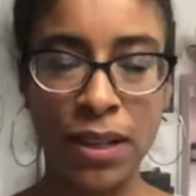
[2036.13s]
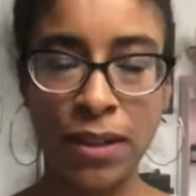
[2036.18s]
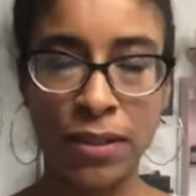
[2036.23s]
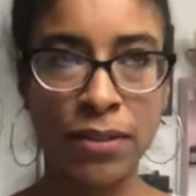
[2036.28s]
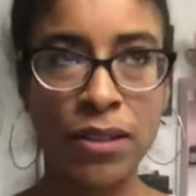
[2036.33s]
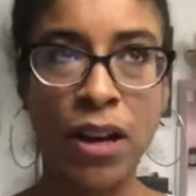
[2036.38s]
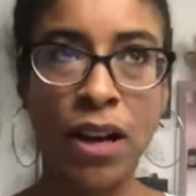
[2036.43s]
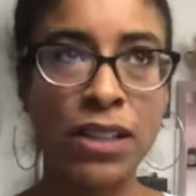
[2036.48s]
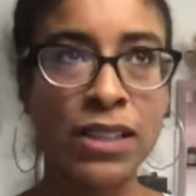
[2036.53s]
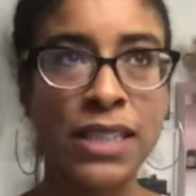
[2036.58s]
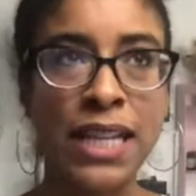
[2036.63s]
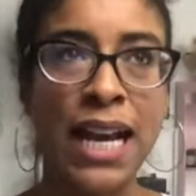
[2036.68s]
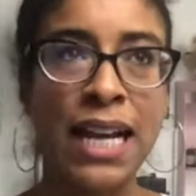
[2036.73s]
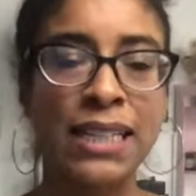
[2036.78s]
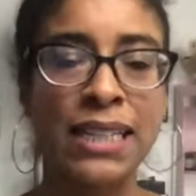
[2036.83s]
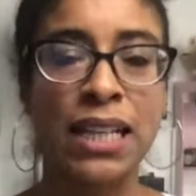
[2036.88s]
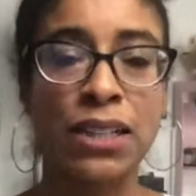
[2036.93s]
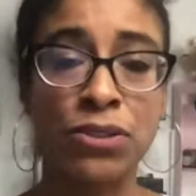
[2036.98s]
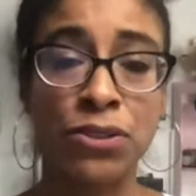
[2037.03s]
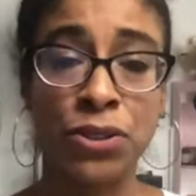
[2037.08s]
contact
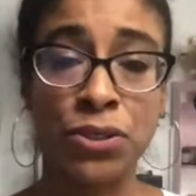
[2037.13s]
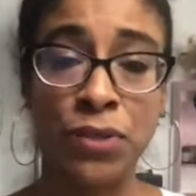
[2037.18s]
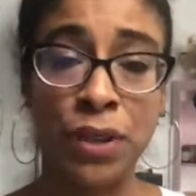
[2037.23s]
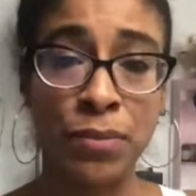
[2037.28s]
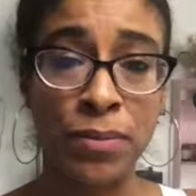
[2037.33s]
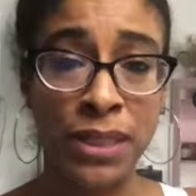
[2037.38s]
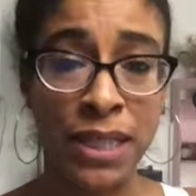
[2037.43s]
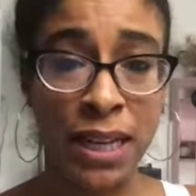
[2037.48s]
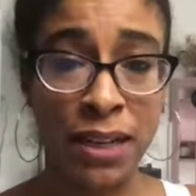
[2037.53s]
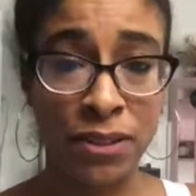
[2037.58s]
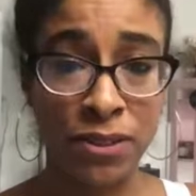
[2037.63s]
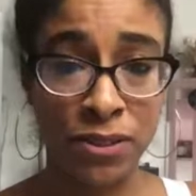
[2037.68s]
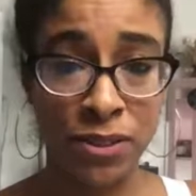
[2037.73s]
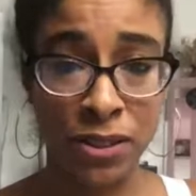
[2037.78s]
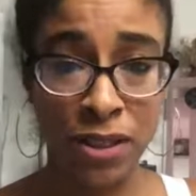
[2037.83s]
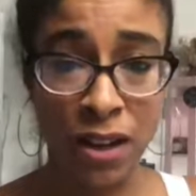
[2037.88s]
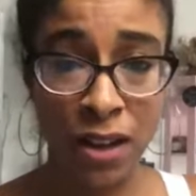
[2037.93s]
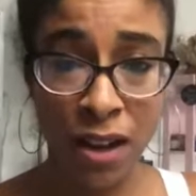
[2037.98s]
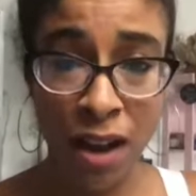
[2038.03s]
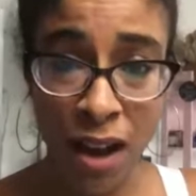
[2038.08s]
at
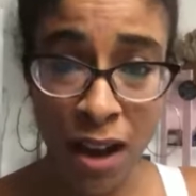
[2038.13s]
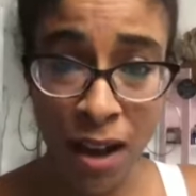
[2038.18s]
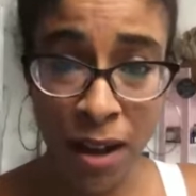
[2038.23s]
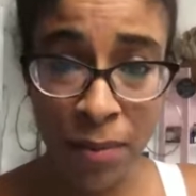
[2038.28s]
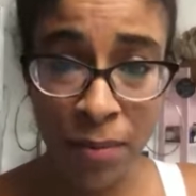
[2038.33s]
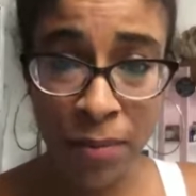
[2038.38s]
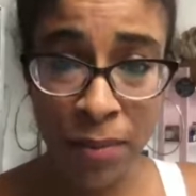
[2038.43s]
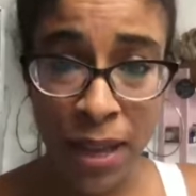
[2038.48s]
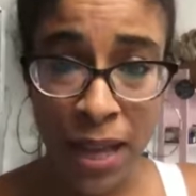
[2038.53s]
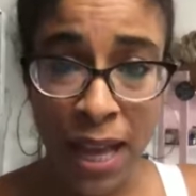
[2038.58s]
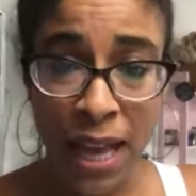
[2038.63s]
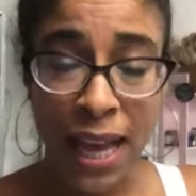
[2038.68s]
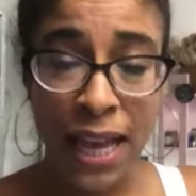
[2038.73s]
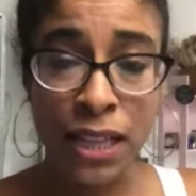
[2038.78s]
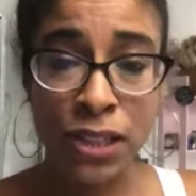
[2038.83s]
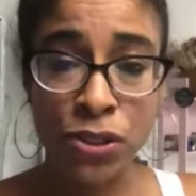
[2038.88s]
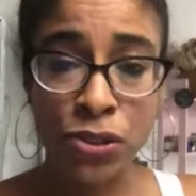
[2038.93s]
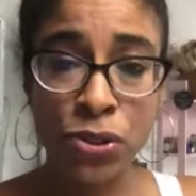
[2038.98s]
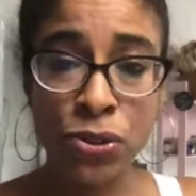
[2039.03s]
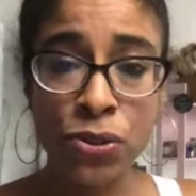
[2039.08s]
lunarainbotanicals.com,
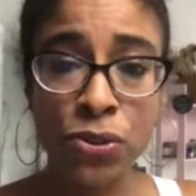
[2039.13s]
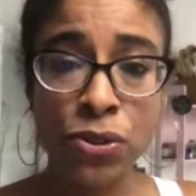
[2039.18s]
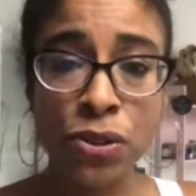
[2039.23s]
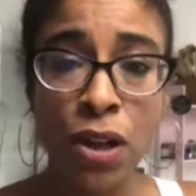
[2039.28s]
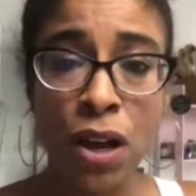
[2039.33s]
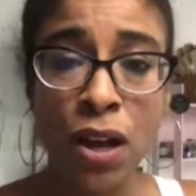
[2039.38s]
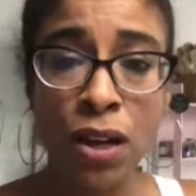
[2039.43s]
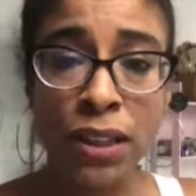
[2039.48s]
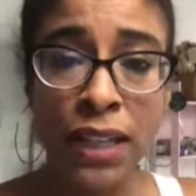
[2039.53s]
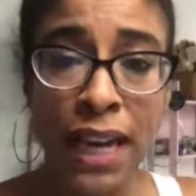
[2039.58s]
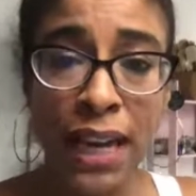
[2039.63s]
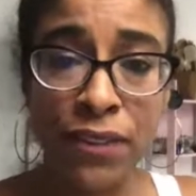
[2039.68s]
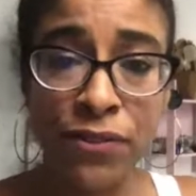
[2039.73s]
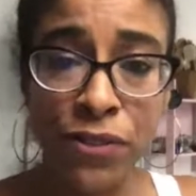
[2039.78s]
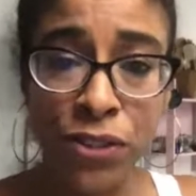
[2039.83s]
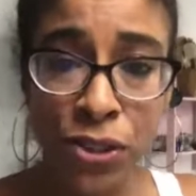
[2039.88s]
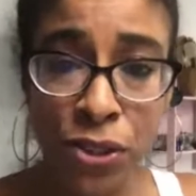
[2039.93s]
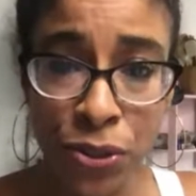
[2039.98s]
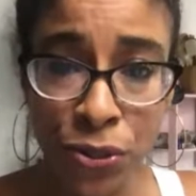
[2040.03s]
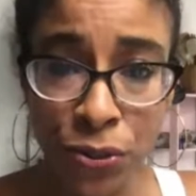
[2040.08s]
and
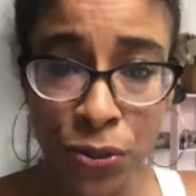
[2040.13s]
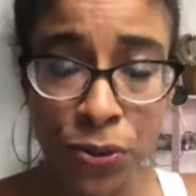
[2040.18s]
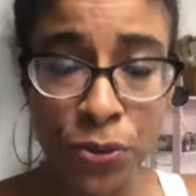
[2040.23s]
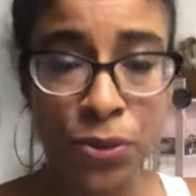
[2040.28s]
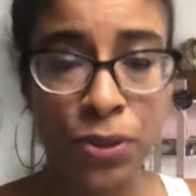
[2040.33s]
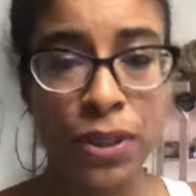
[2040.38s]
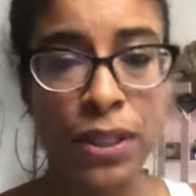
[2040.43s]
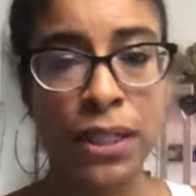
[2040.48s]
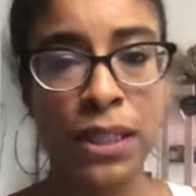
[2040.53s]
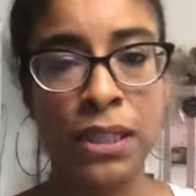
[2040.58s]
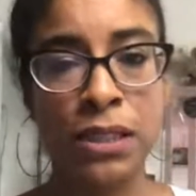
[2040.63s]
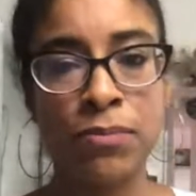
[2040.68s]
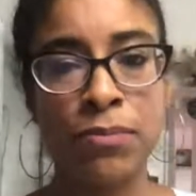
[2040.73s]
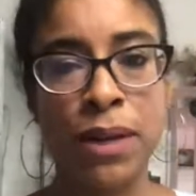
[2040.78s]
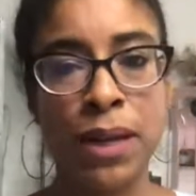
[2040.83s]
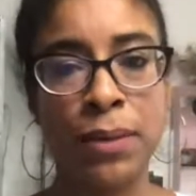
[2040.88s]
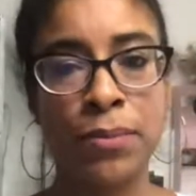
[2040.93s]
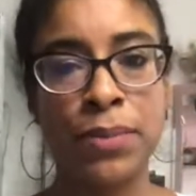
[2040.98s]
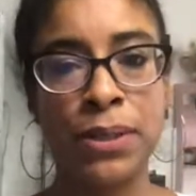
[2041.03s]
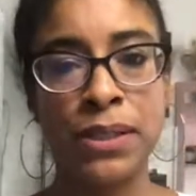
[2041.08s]
2longlife2 is
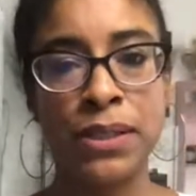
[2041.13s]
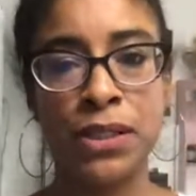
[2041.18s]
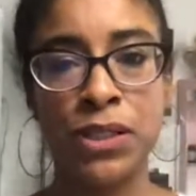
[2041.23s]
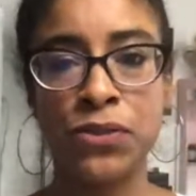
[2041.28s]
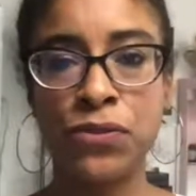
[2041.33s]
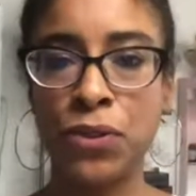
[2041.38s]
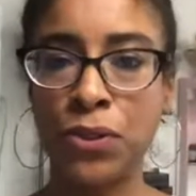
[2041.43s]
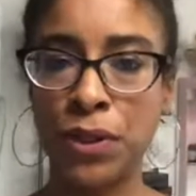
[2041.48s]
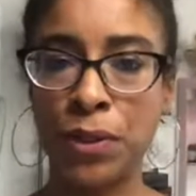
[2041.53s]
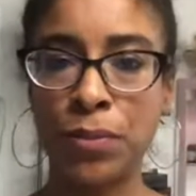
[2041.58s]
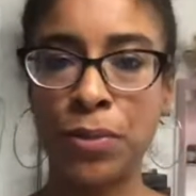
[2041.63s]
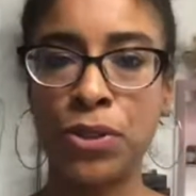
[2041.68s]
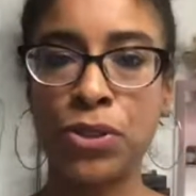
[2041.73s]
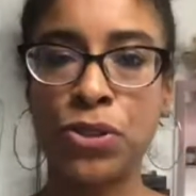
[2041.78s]
my business phone number.